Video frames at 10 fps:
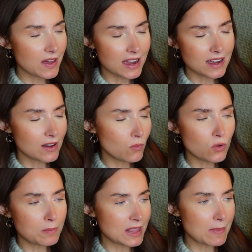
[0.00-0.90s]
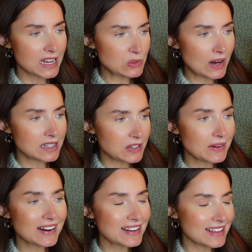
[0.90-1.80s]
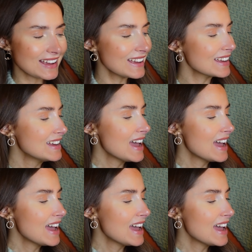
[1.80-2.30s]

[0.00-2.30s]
That would be the best way to do it, I think.